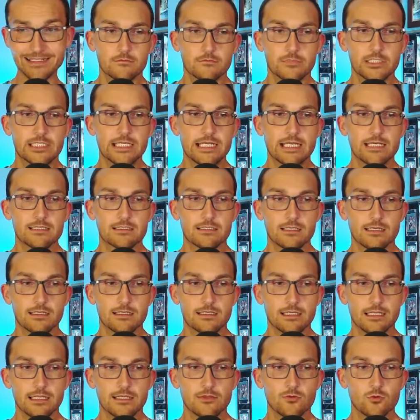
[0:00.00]
But yes,
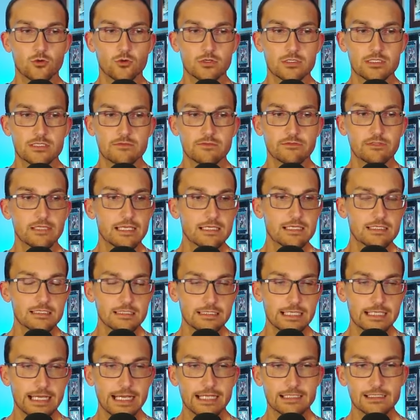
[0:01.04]
in the words of
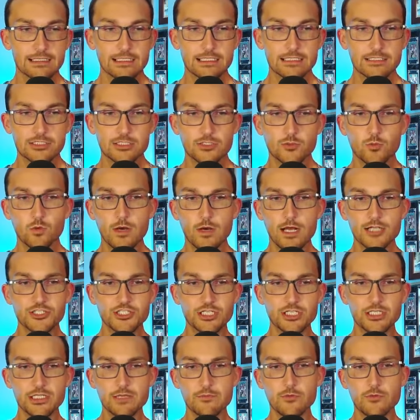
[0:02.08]
Leslye Headland, you watch
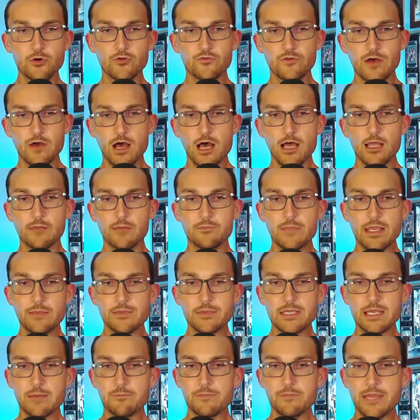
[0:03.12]
it, you move on. Maybe
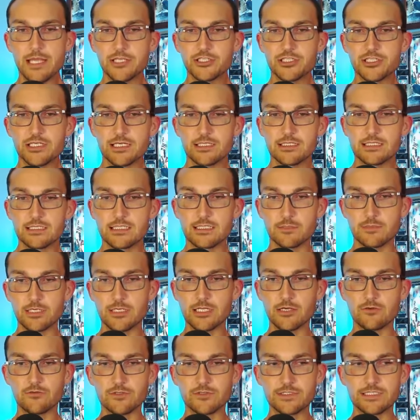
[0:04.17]
you mention it to somebody
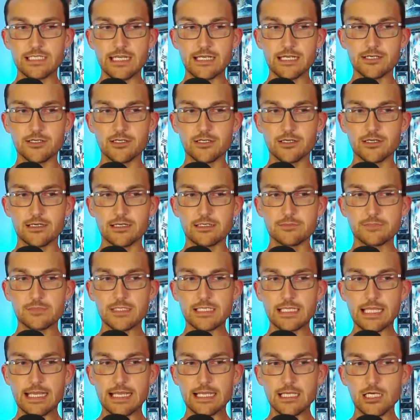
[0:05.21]
over dinner and be
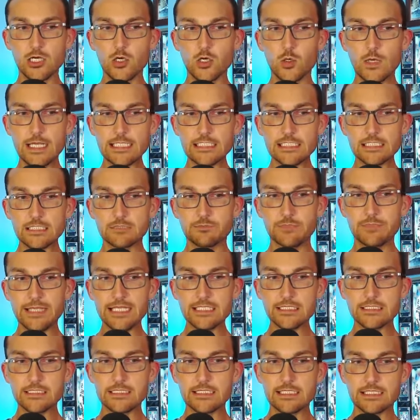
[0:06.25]
like, oh, I just
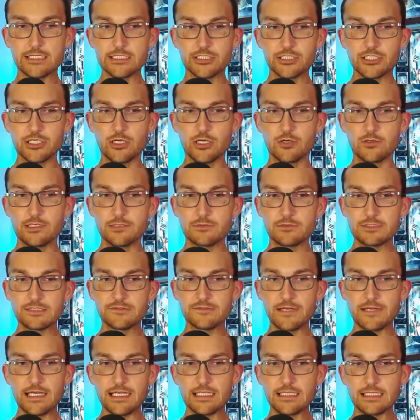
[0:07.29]
binged this show. It was
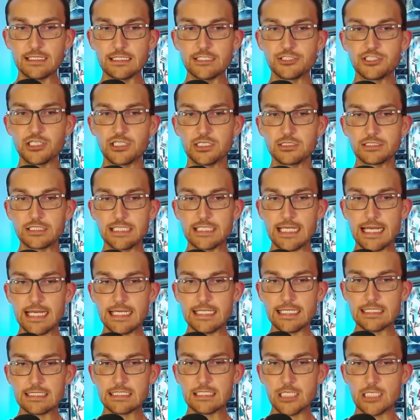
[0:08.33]
fun. Lee Seung-jae
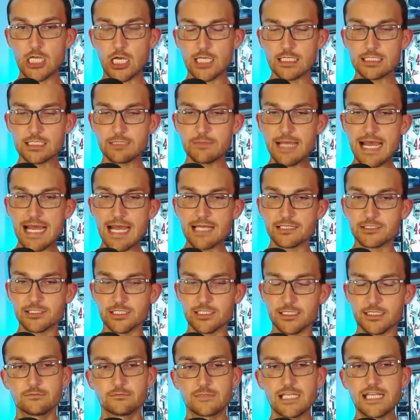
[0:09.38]
is an awesome
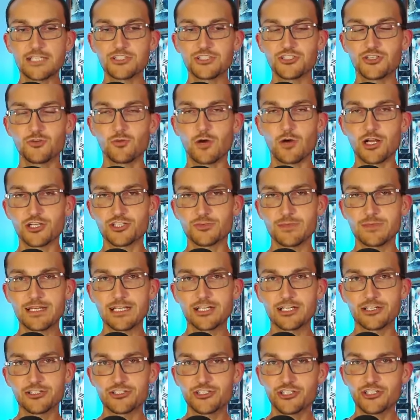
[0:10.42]
actor. Yeah, you should watch him in a
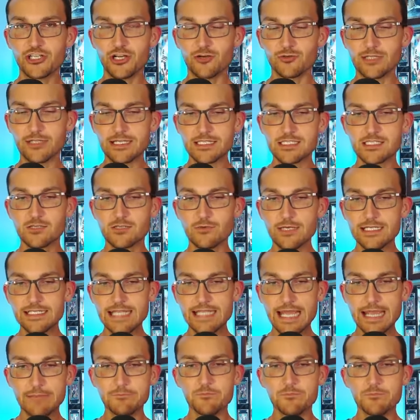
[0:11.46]
good show, like Squid Game.